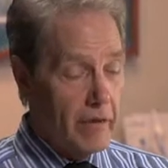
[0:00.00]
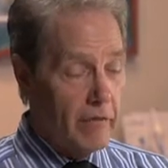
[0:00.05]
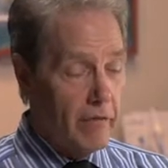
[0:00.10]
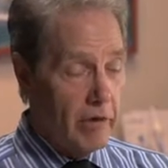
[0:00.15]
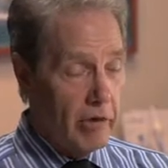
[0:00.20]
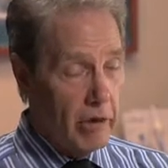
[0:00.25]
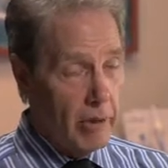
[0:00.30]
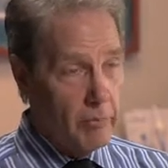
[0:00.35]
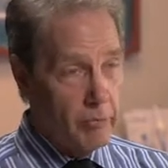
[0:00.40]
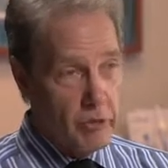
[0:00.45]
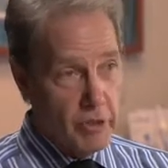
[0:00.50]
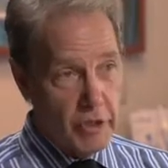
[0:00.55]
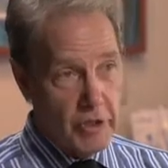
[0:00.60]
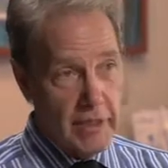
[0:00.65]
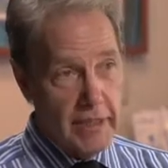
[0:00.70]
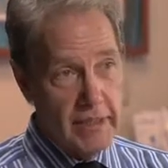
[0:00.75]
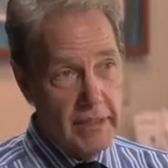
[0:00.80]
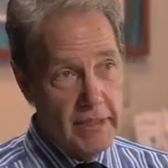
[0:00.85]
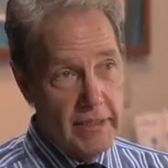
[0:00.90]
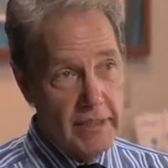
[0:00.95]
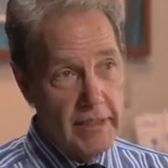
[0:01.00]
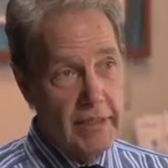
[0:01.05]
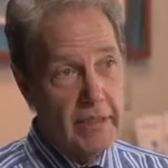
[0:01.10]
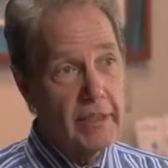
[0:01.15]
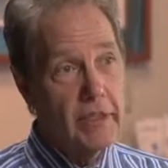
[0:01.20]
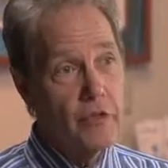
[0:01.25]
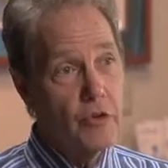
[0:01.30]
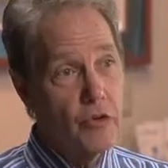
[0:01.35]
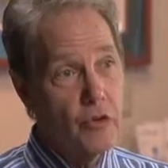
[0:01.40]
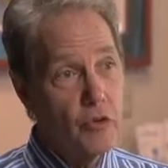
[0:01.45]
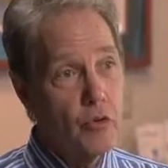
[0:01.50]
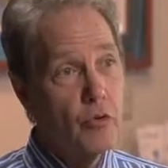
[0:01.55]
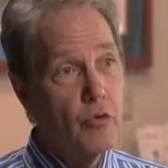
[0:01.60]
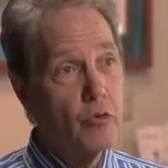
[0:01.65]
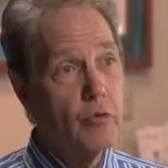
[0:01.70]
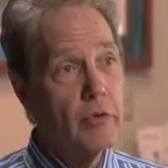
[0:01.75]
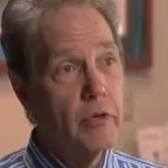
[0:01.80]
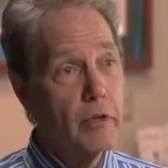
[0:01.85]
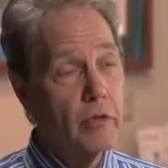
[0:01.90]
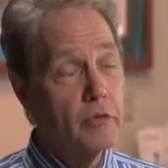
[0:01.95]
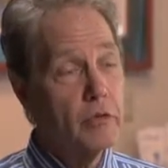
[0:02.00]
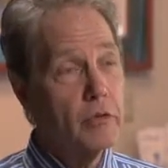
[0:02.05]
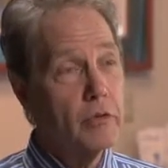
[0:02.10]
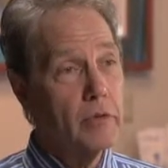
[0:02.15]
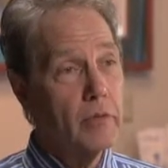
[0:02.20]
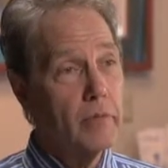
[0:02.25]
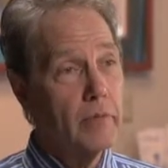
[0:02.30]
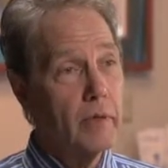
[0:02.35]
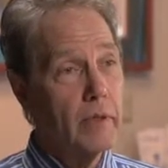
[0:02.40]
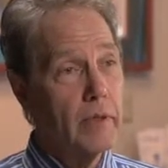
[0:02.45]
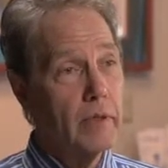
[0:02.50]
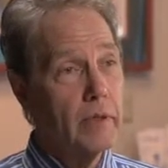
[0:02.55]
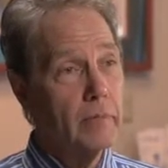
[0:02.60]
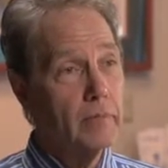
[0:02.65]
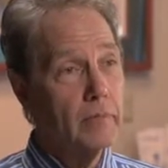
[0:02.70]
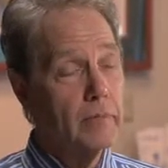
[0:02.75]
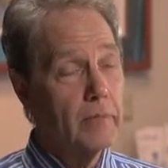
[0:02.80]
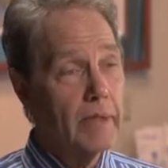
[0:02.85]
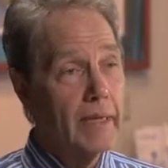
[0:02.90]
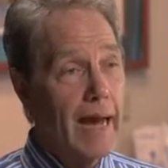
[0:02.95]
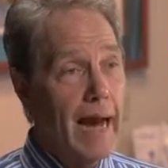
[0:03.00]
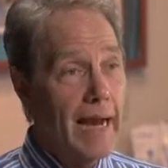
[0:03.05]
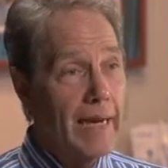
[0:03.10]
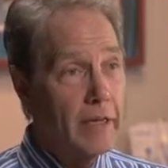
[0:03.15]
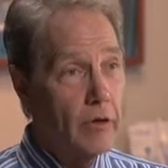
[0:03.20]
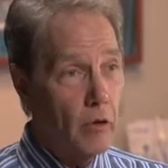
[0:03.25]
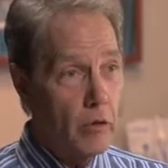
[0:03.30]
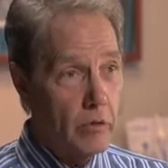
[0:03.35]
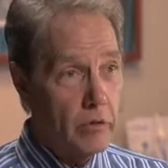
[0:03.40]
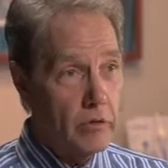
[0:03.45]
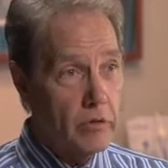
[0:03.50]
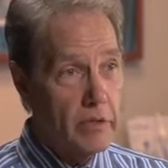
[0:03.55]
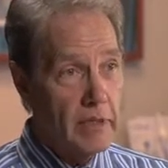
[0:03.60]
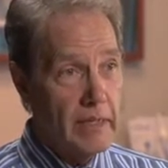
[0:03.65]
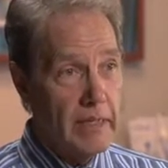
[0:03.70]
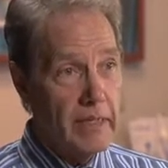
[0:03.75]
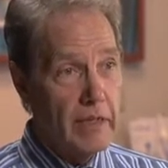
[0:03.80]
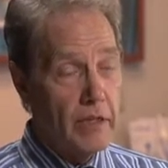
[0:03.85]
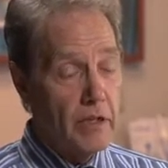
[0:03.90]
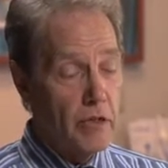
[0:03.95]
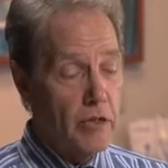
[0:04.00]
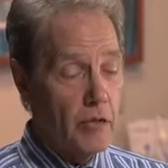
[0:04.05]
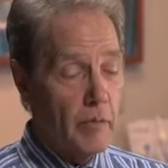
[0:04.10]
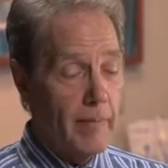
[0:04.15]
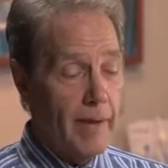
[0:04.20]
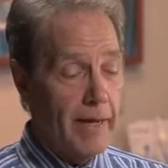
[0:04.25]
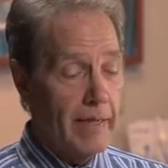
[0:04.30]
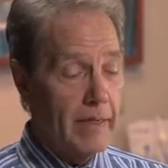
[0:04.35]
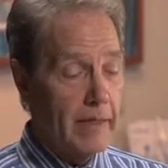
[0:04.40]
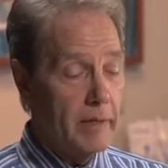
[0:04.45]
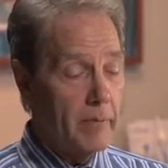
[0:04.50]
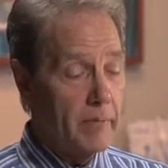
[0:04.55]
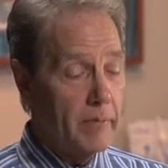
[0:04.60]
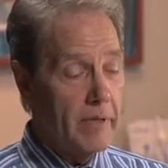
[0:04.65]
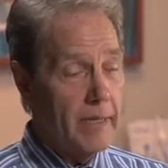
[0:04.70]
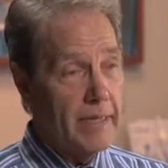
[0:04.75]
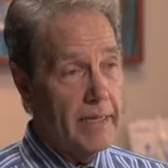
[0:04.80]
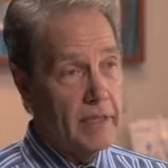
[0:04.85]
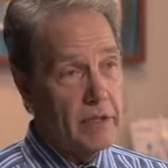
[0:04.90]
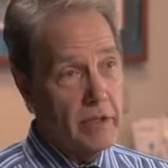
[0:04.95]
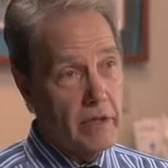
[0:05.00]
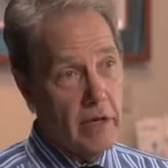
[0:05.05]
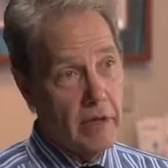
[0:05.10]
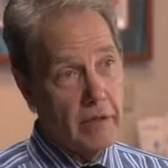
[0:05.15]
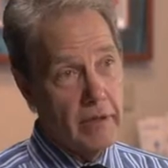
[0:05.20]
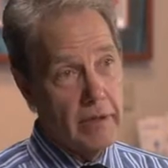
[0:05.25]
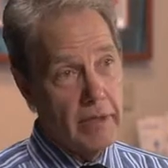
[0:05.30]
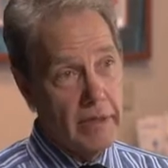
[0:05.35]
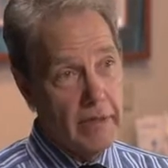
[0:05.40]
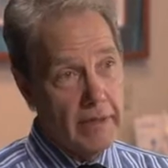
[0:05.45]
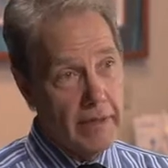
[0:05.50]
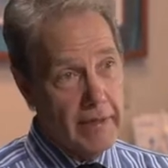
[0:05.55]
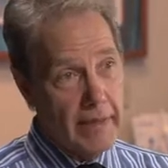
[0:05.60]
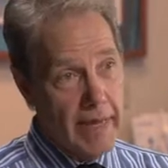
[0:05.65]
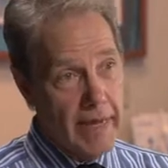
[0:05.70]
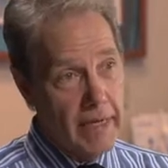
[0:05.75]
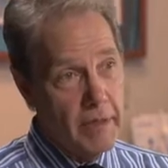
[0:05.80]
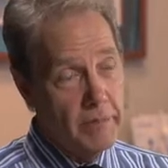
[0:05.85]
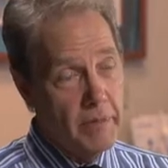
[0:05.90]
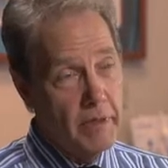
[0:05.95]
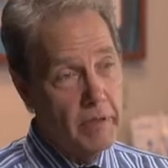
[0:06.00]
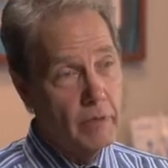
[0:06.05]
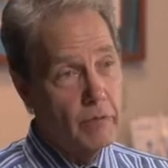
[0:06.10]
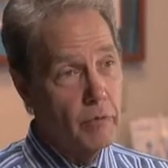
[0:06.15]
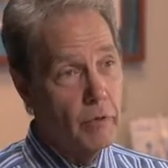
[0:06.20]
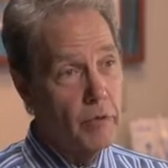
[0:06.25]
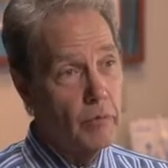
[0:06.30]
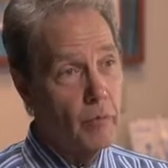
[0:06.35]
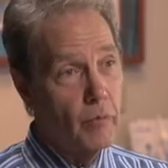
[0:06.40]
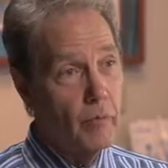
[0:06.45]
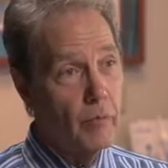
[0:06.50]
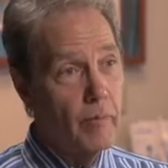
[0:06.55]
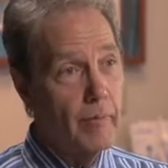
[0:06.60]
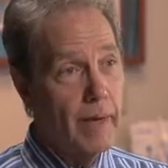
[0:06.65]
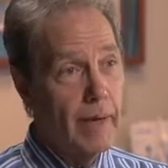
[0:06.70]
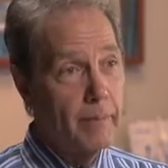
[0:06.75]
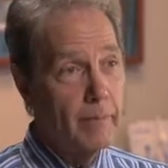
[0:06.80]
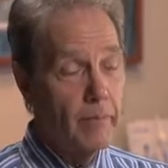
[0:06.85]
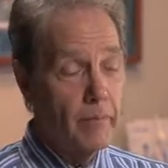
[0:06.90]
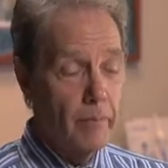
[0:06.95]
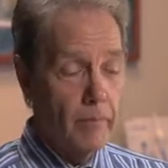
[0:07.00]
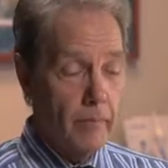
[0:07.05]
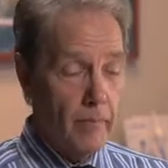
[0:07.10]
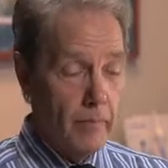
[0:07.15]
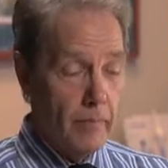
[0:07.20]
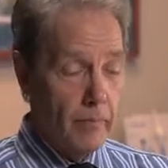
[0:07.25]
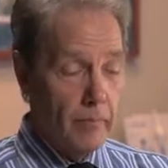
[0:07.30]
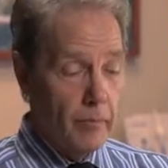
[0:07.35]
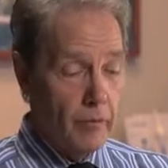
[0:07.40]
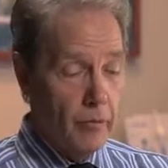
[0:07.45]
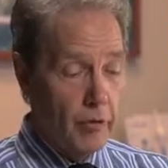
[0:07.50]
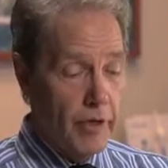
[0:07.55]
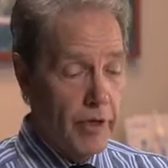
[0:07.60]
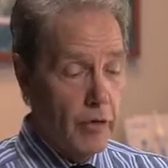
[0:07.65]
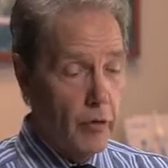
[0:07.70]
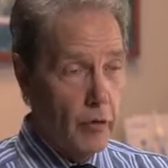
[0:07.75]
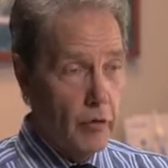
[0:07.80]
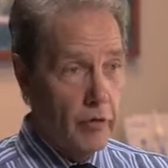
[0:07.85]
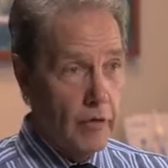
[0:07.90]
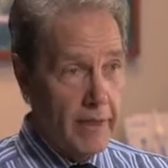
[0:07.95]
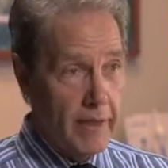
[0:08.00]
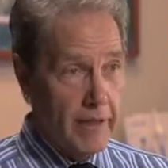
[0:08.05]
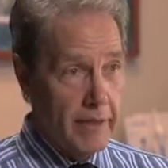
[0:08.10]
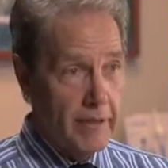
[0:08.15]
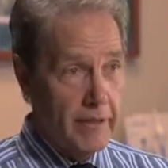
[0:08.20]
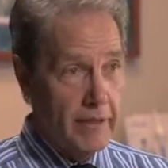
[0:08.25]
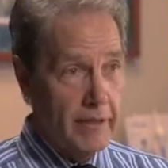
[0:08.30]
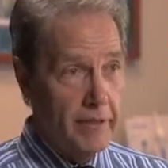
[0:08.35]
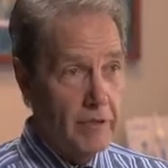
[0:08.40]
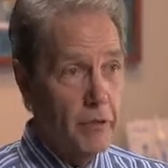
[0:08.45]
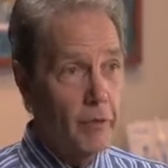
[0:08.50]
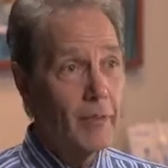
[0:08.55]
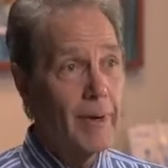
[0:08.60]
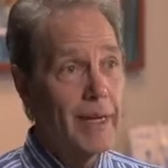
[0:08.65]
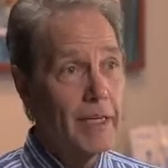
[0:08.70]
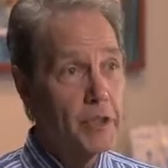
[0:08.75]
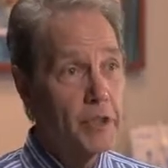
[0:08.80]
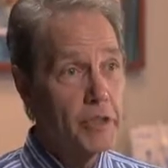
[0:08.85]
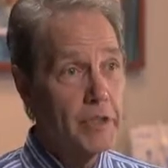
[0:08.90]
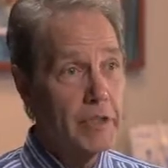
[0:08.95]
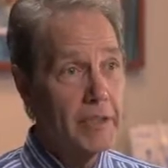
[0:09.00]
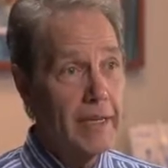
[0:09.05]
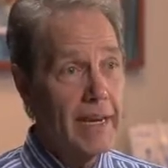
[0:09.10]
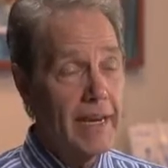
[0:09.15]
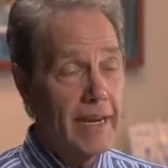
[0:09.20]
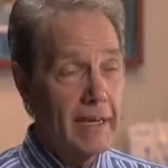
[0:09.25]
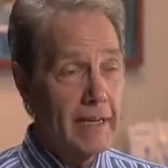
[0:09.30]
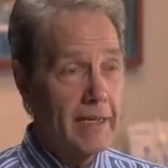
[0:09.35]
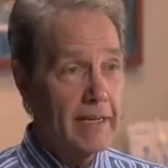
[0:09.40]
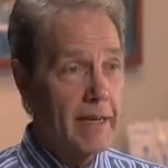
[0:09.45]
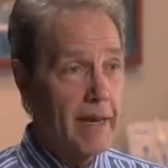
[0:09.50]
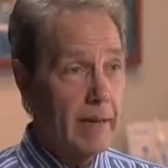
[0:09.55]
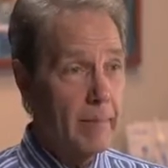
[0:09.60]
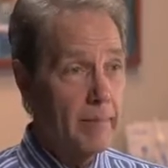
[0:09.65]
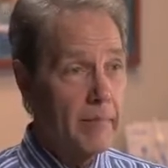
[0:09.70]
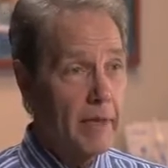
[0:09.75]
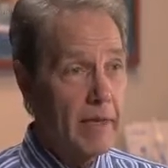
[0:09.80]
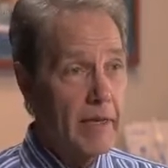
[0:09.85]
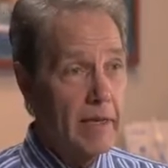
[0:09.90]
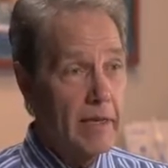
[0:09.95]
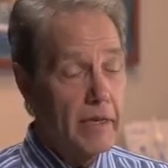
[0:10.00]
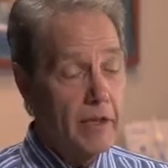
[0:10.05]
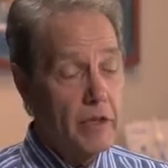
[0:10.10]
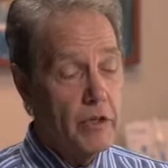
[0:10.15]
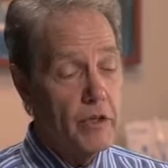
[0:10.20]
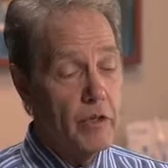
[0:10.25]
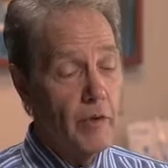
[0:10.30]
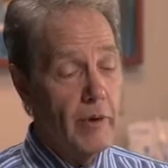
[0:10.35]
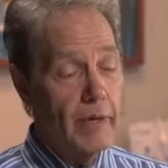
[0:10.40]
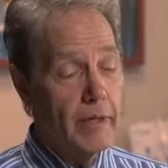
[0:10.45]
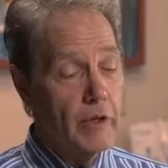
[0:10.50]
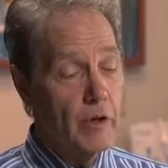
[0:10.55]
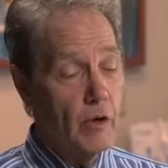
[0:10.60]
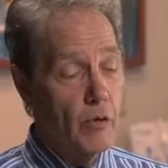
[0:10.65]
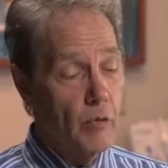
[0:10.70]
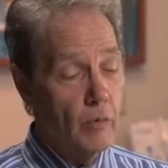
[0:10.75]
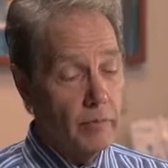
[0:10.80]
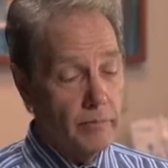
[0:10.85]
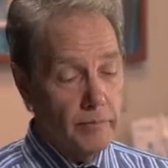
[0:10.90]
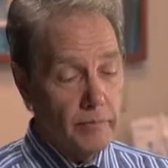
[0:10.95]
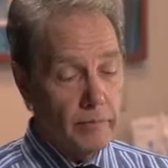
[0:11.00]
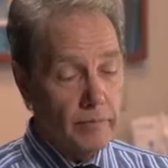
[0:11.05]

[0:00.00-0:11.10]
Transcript: very precisely into those guide holes. So my implants are in alignment with my pre-oriented direction and depth, so I know